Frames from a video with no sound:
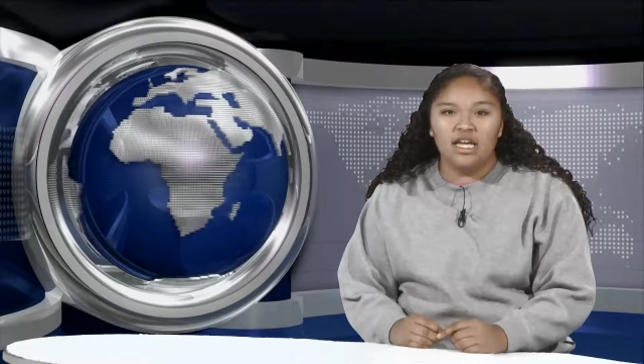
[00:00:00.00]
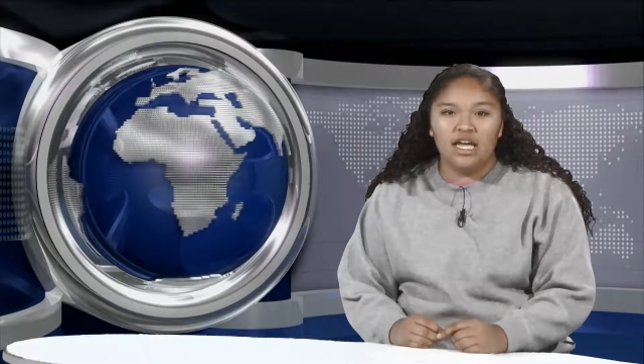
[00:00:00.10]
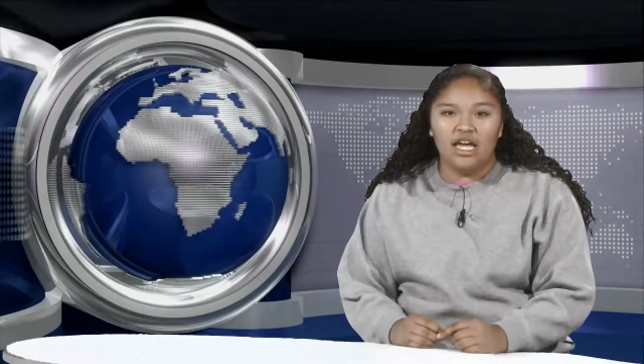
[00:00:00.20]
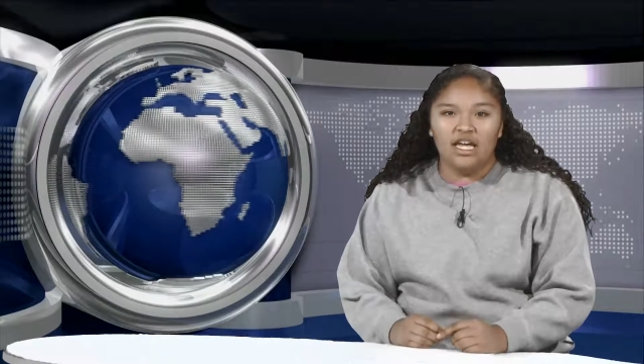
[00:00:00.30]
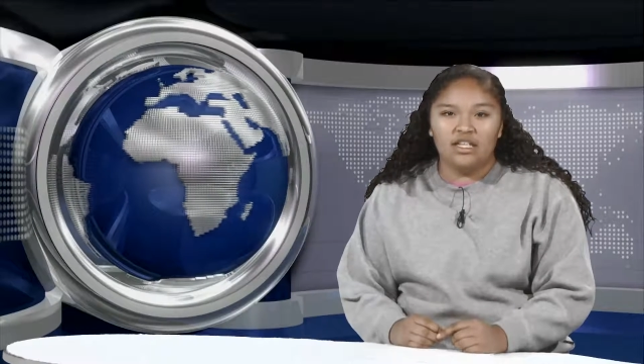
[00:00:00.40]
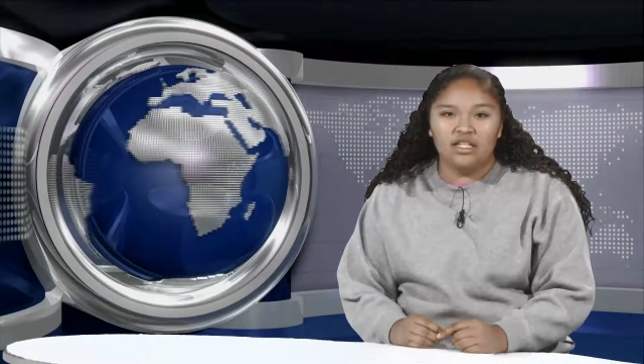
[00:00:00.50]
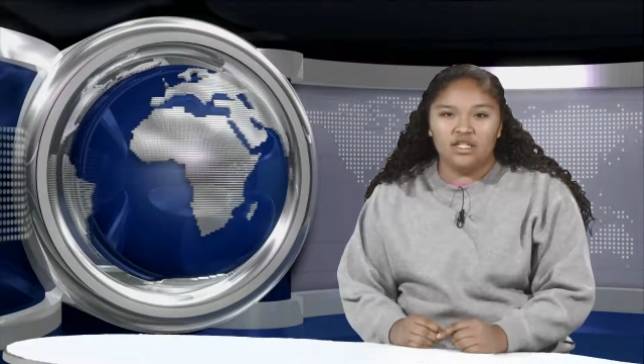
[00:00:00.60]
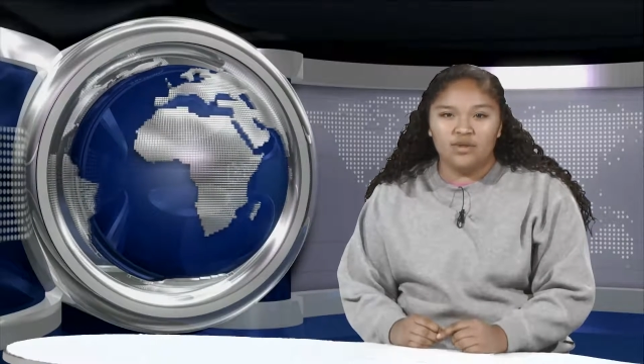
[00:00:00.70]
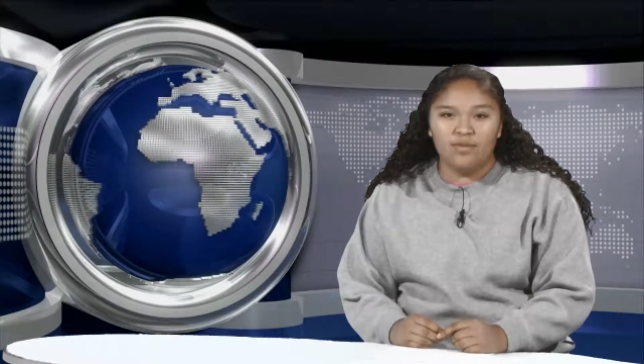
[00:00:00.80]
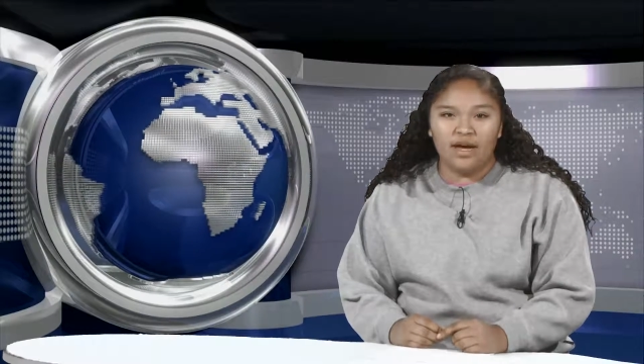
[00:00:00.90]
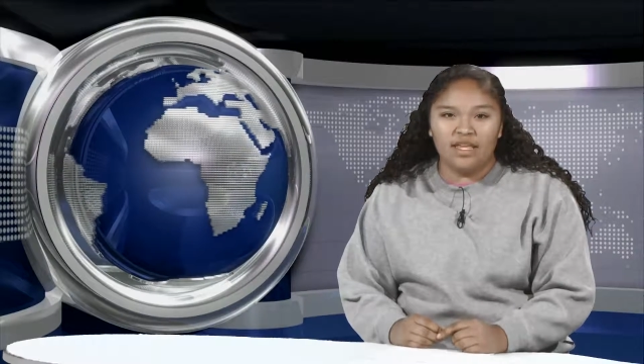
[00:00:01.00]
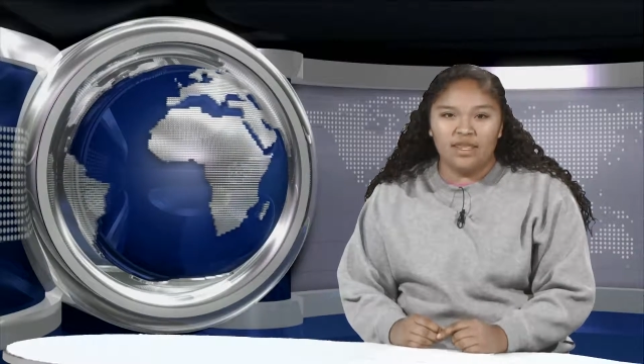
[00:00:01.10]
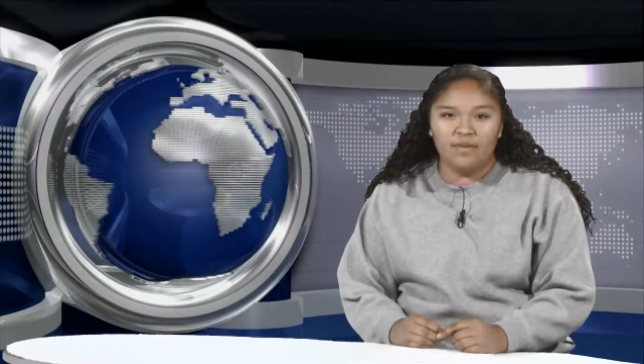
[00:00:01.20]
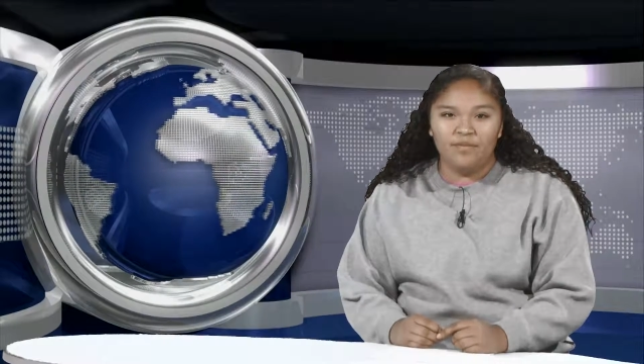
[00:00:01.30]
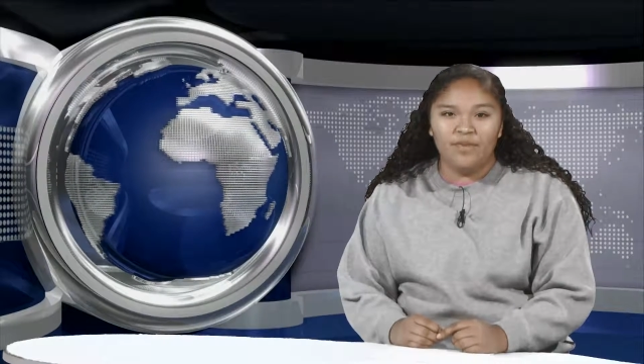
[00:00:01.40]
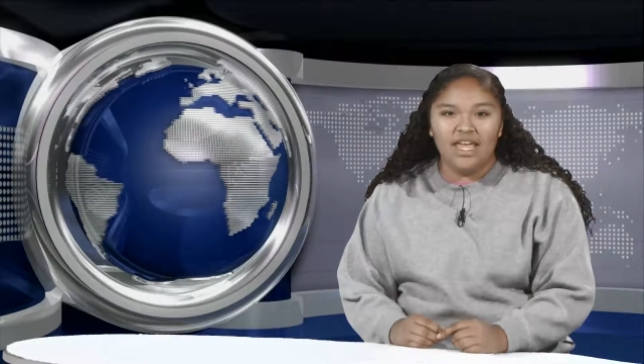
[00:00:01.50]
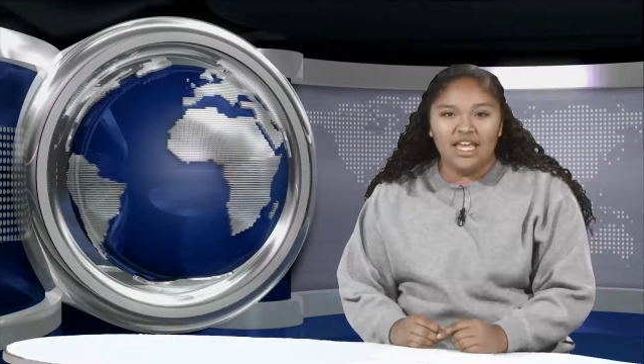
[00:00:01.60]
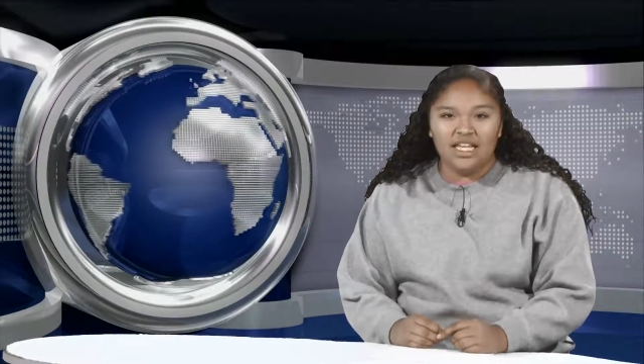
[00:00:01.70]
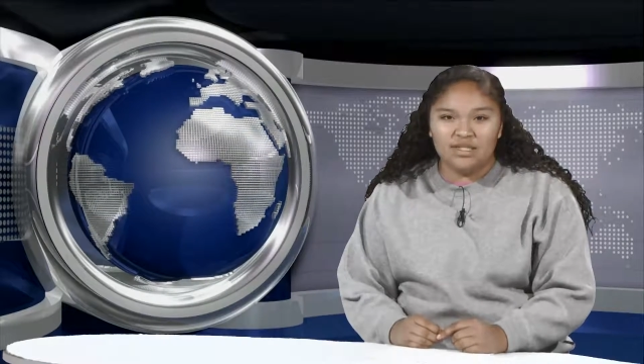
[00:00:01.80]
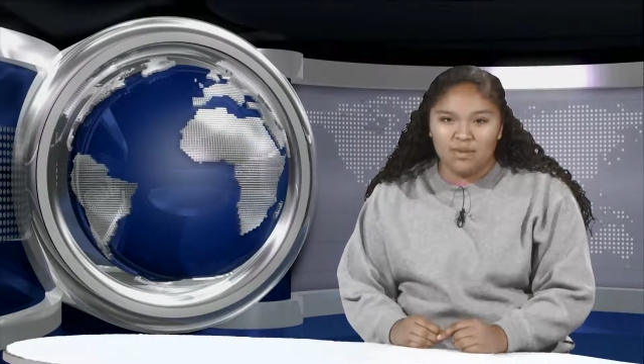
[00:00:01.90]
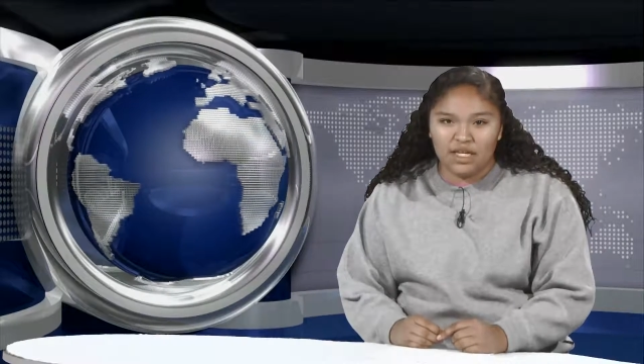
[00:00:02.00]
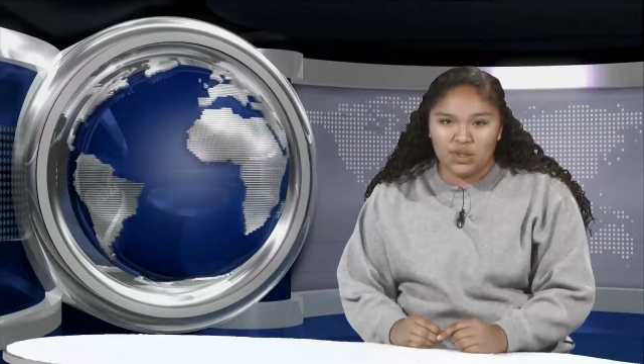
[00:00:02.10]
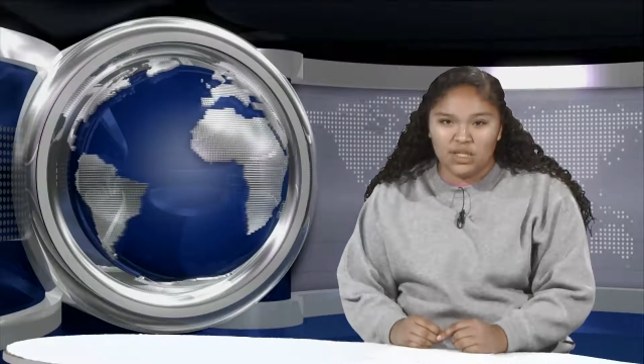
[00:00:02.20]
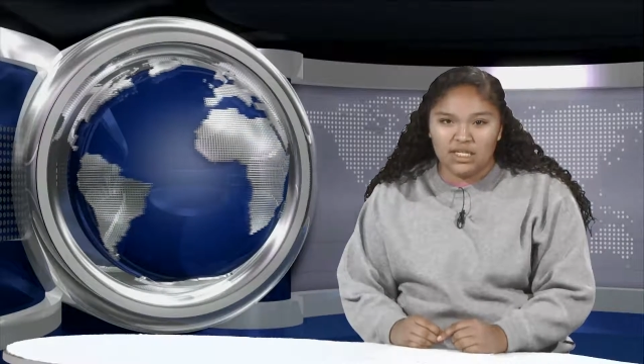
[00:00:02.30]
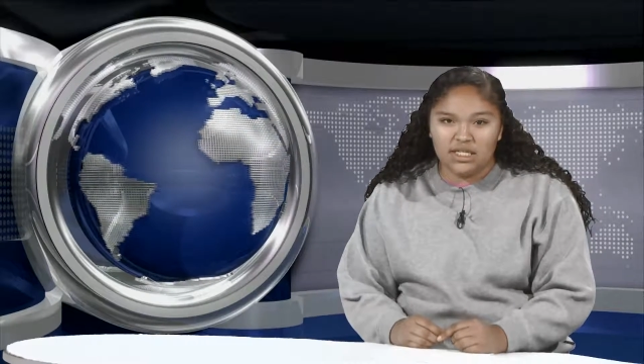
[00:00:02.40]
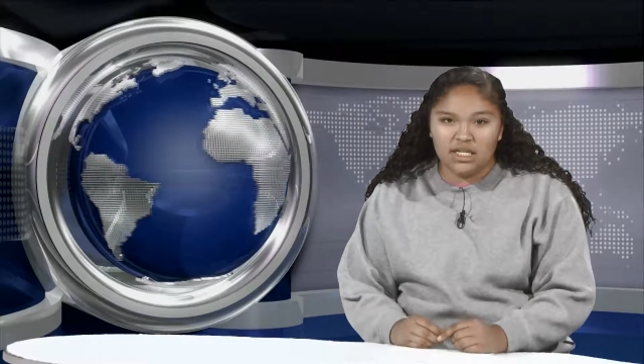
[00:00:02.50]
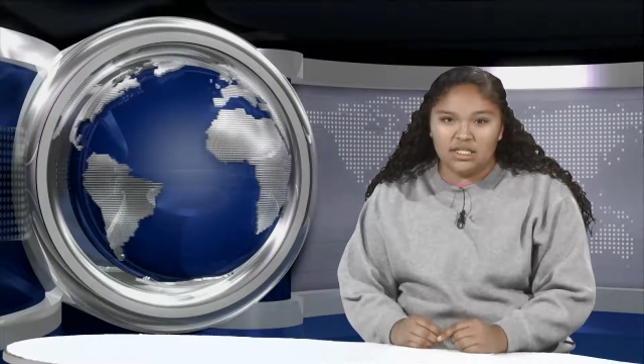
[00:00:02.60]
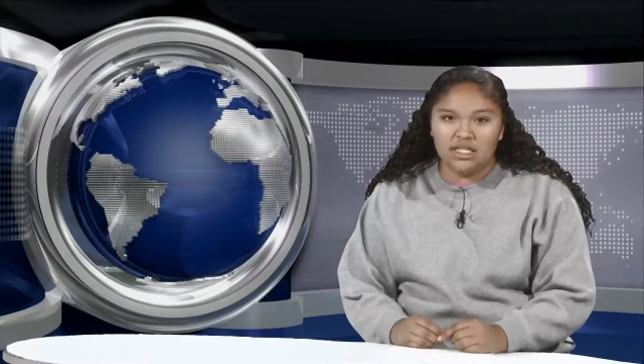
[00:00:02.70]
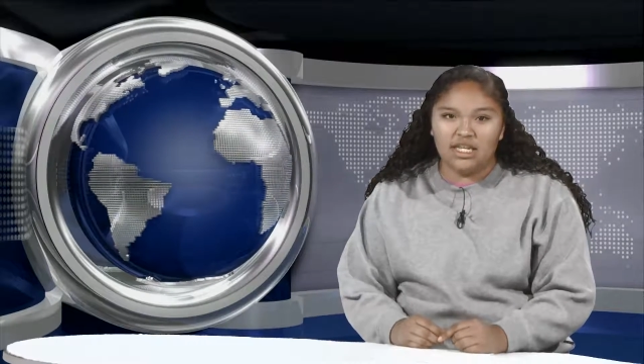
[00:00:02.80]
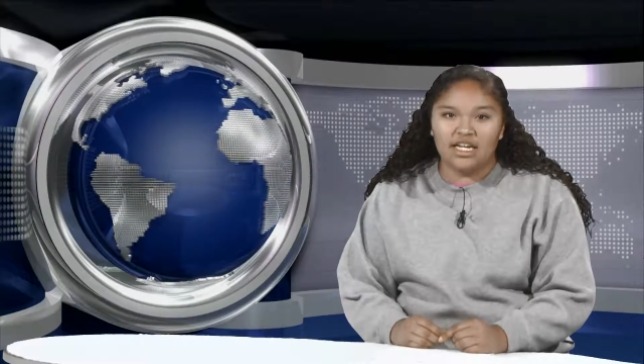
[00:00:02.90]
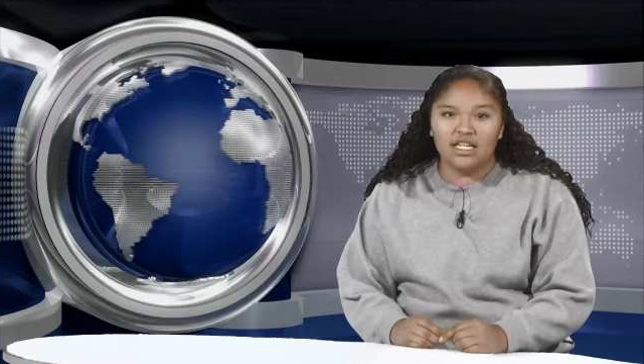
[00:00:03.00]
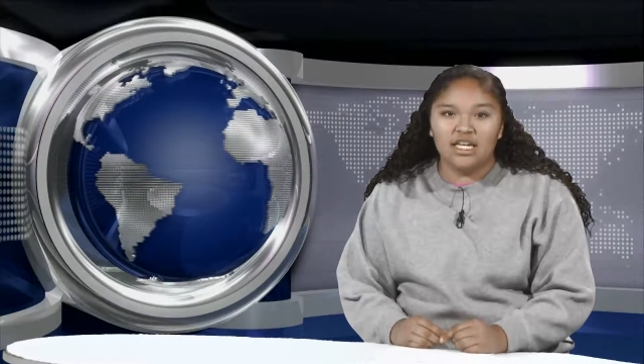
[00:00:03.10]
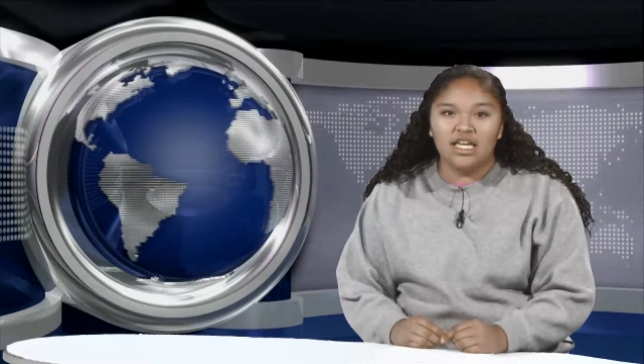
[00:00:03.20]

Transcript: and to buy them is May 26th, and like